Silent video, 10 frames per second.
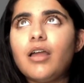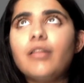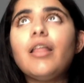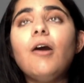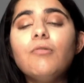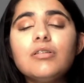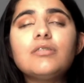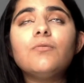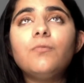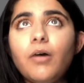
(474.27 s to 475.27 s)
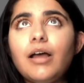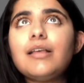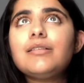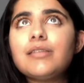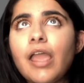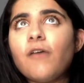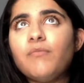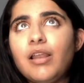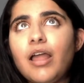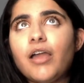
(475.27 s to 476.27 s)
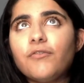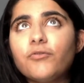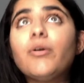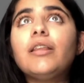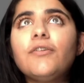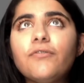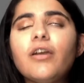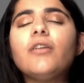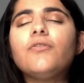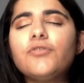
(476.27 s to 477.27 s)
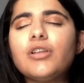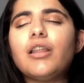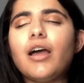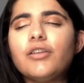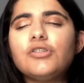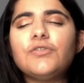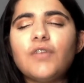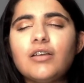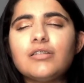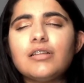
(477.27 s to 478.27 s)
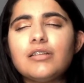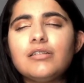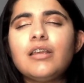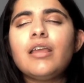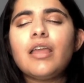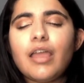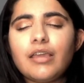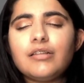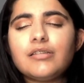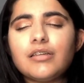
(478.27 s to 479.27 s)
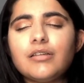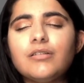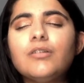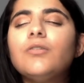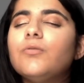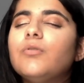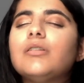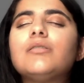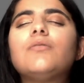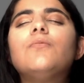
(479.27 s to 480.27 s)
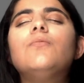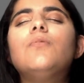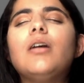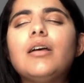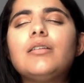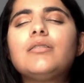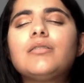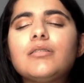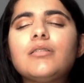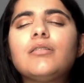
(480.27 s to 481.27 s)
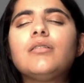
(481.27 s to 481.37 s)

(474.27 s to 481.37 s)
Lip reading: That was the worst day of my life. 23rd July 2018 was the worst